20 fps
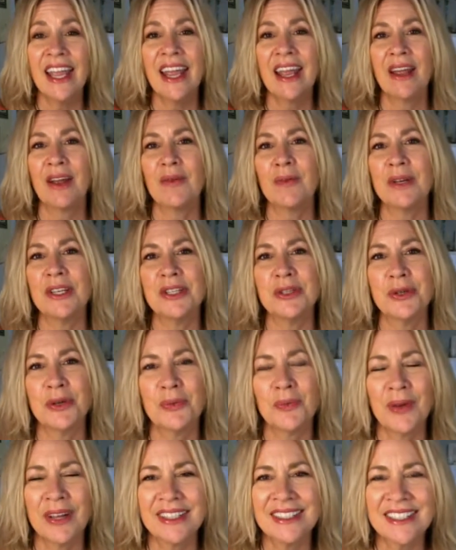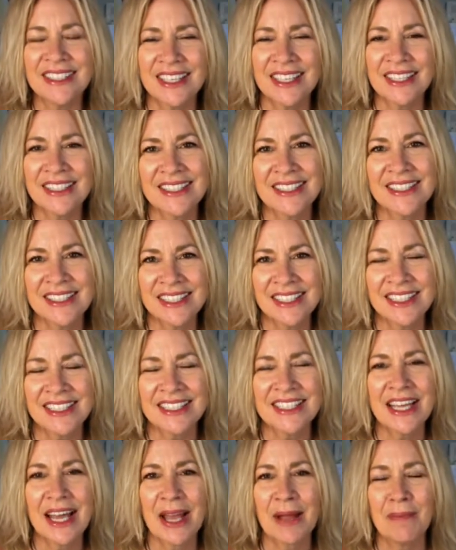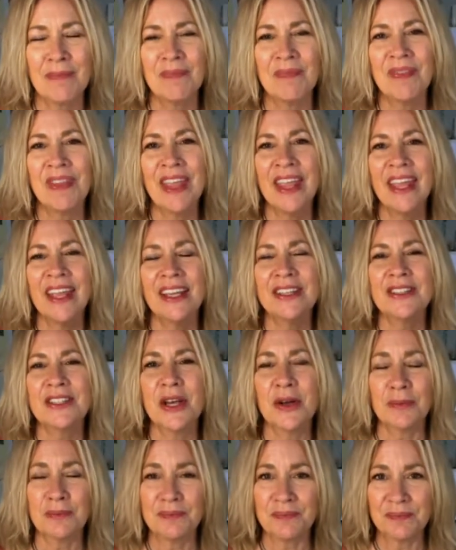and we do it one sentence at a time. So,